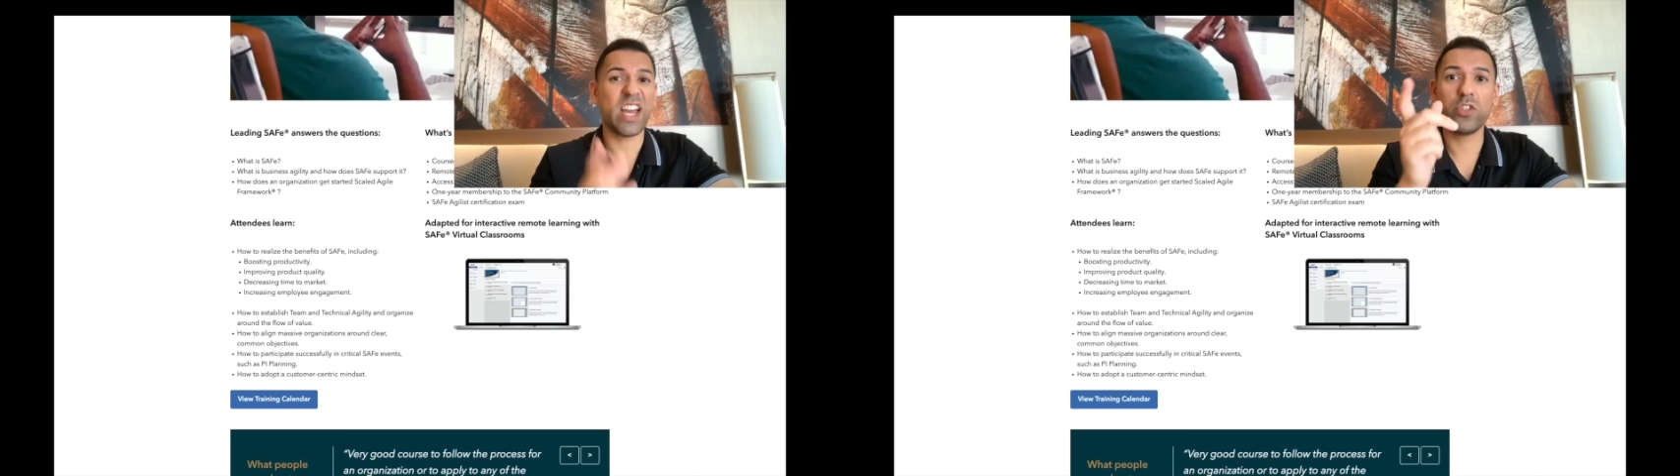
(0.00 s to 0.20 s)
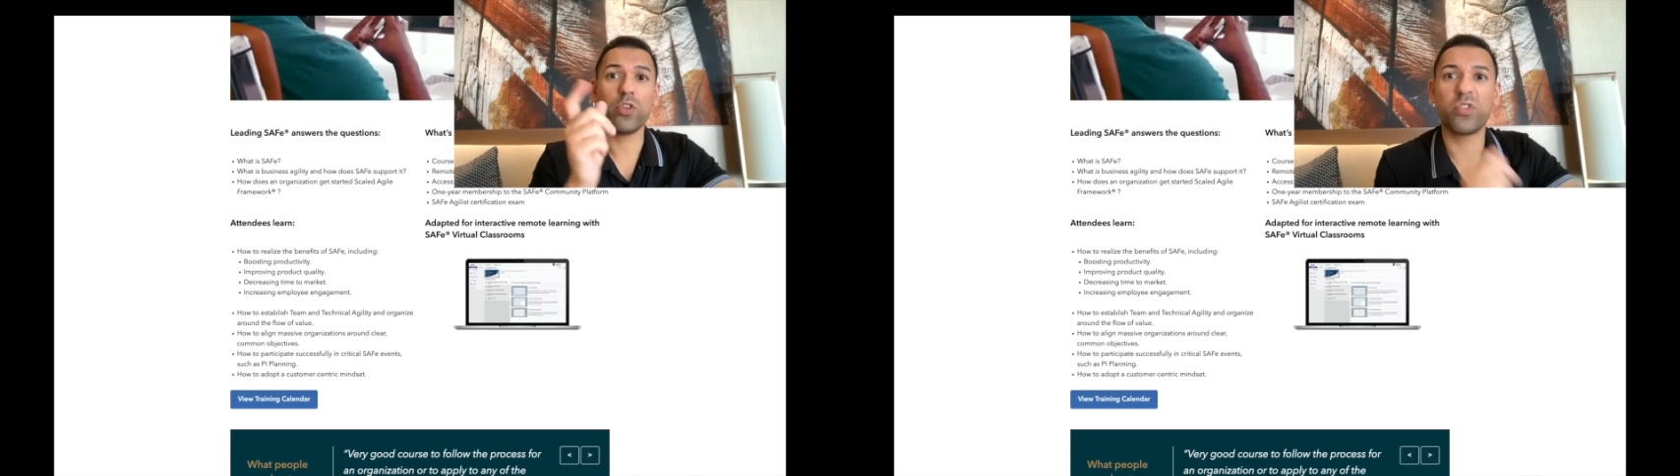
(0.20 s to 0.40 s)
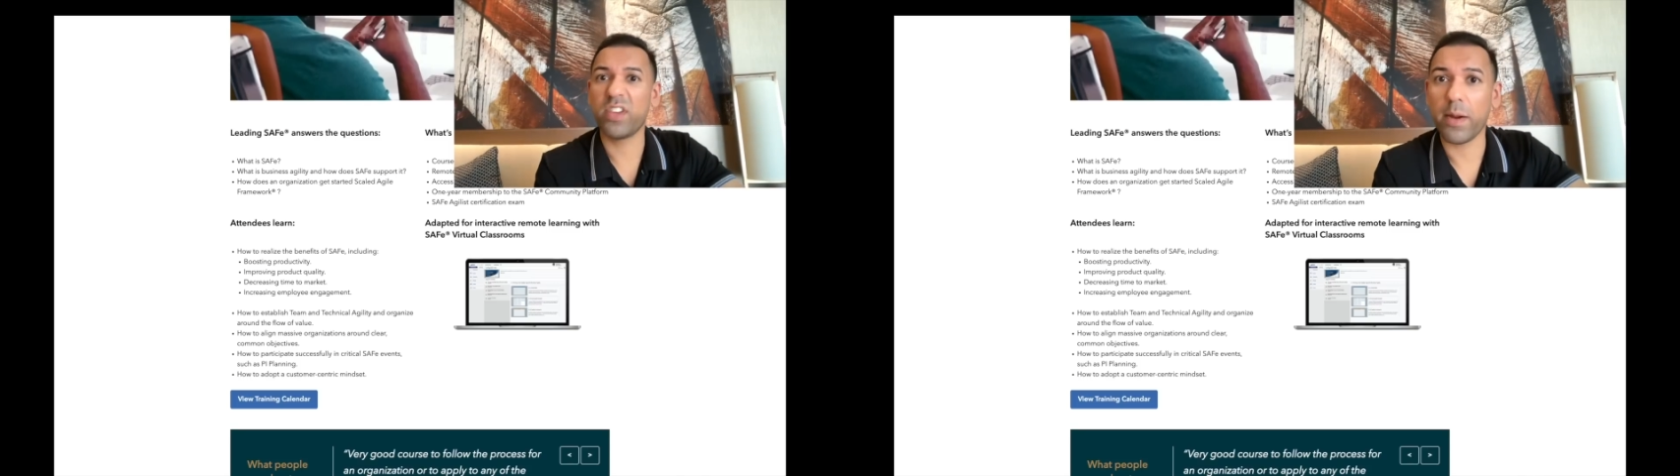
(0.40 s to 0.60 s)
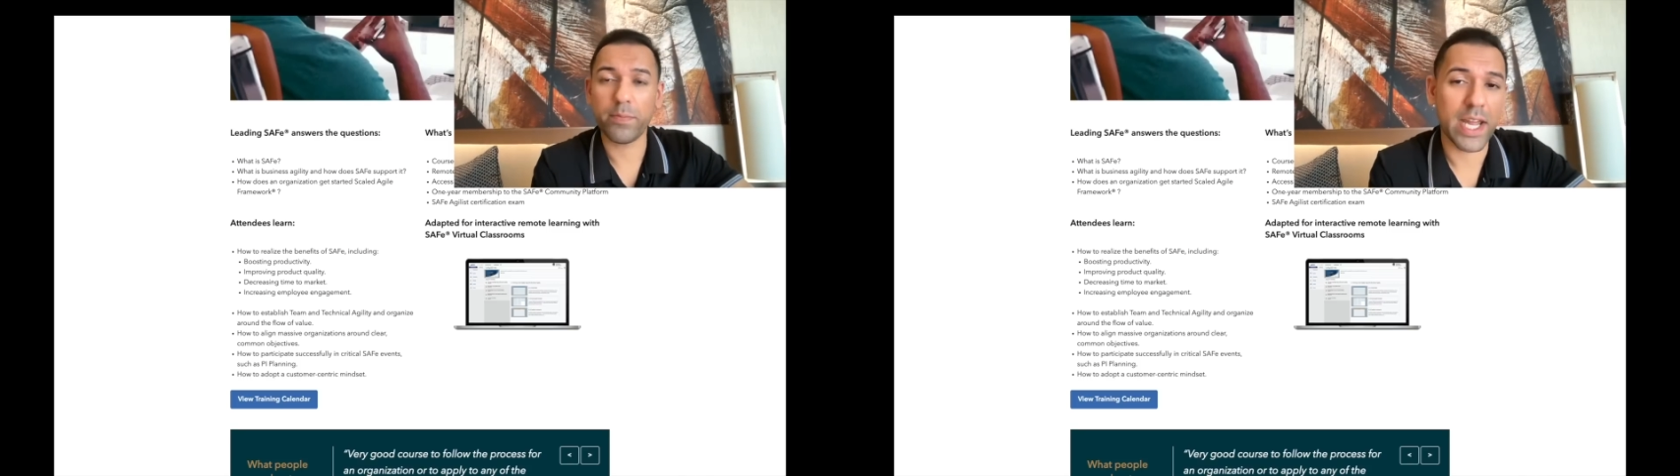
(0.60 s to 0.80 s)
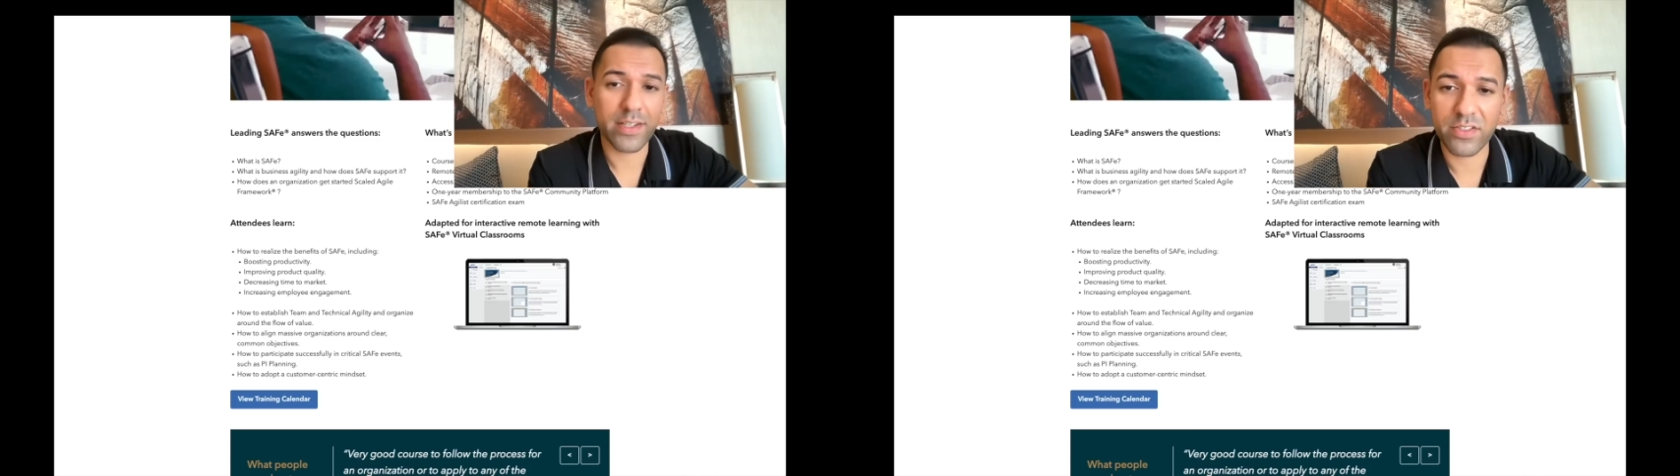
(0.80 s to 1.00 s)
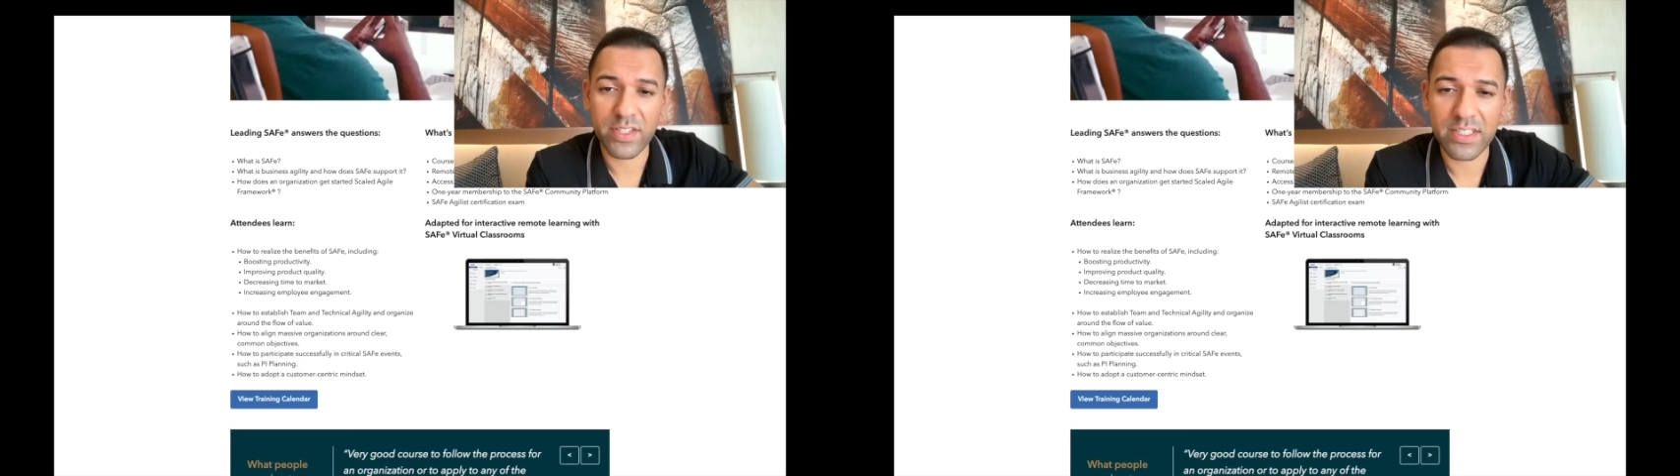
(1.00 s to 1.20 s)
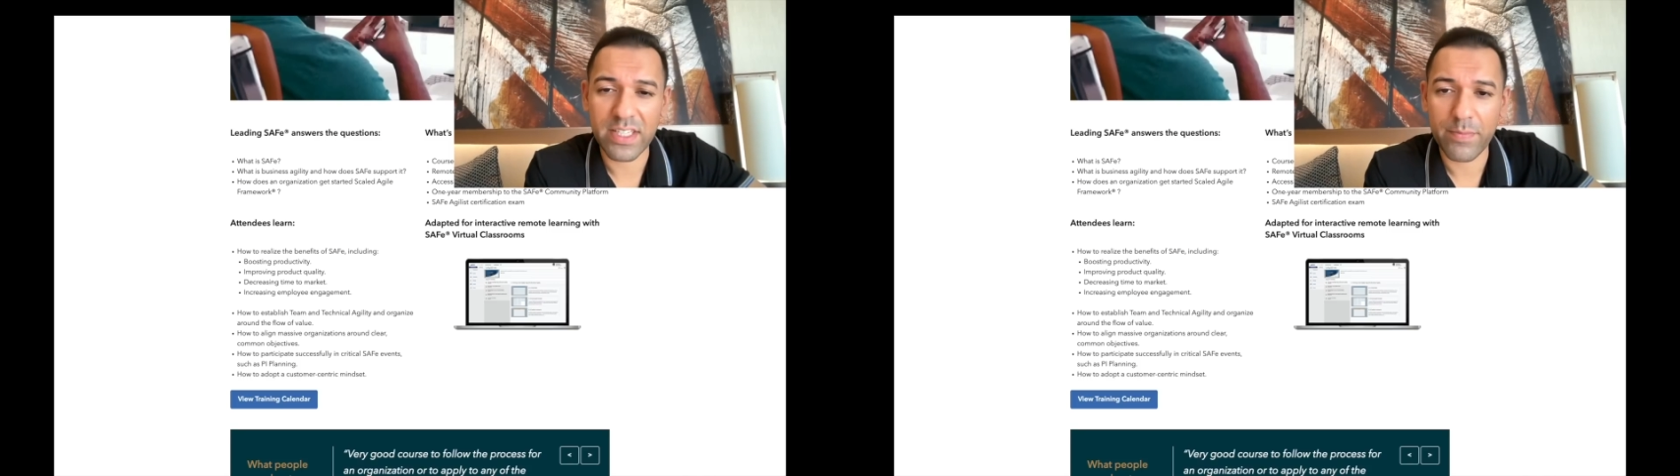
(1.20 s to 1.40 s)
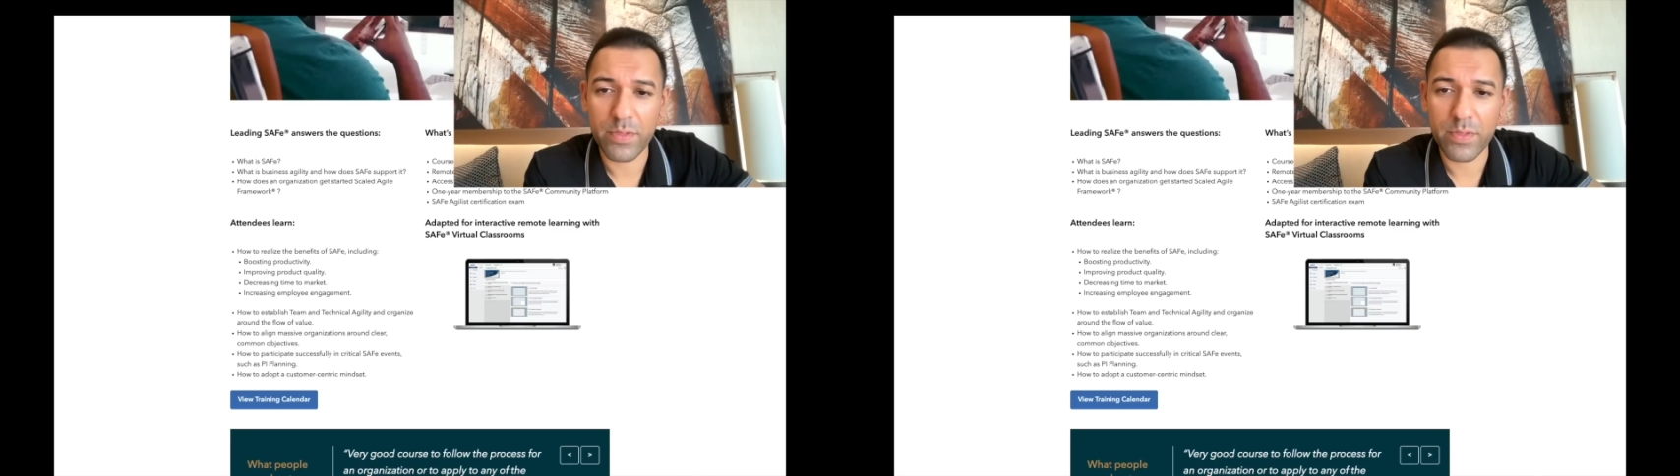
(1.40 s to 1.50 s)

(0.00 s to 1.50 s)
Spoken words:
And you also get a practice exam